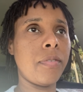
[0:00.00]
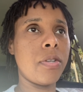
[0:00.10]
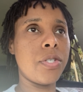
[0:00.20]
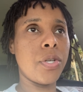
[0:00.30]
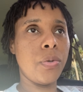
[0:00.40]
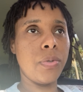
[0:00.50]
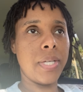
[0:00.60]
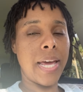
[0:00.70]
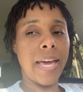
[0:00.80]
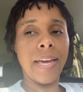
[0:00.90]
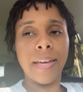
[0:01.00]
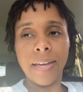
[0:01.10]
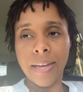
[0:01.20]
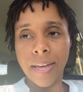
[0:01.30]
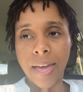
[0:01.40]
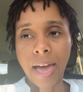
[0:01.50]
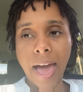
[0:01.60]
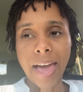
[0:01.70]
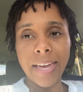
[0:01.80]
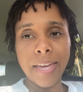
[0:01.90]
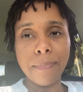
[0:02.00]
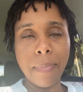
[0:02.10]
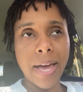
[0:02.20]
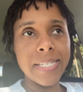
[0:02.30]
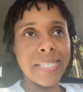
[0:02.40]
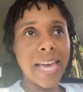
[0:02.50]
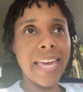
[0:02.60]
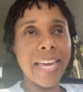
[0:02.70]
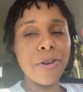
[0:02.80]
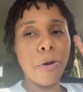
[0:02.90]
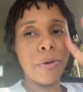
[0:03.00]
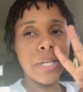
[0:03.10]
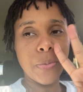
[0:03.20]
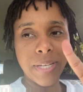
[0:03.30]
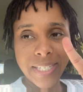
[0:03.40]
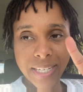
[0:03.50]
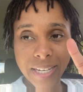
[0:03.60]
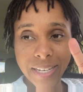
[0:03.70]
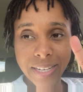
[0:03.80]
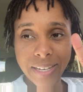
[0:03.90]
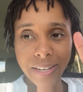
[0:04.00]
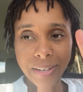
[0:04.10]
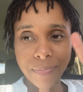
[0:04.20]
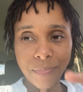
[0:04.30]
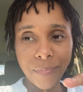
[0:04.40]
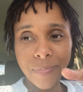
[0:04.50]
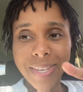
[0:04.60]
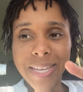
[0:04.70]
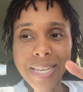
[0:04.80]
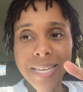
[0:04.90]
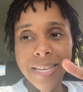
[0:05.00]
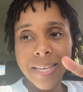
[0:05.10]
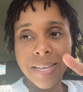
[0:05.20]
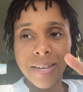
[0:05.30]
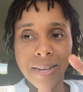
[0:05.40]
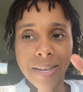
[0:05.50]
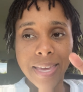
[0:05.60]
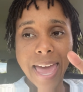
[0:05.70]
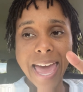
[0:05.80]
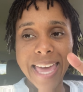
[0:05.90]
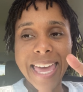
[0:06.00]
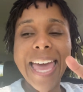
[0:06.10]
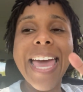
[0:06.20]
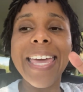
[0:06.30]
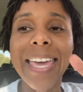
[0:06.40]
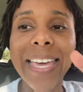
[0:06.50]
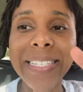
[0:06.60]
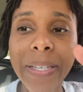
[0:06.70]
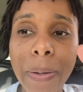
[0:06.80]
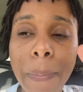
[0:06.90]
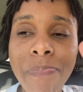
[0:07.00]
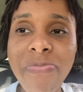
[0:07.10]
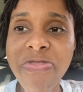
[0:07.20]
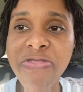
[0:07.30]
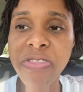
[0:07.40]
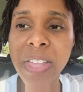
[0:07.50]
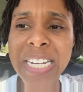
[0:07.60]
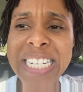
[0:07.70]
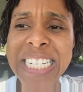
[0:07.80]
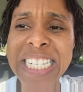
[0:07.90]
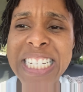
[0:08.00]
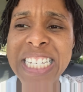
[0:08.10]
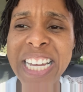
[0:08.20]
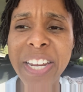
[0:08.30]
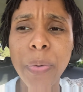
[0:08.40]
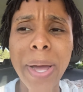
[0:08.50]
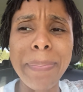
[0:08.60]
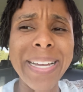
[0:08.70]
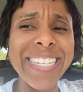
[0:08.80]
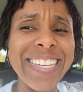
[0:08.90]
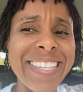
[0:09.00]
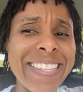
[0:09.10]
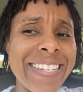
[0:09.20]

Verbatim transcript: Tuesday, I get my second retwist done. Yeah, yeah, yeah. So, I need to wipe my teeth.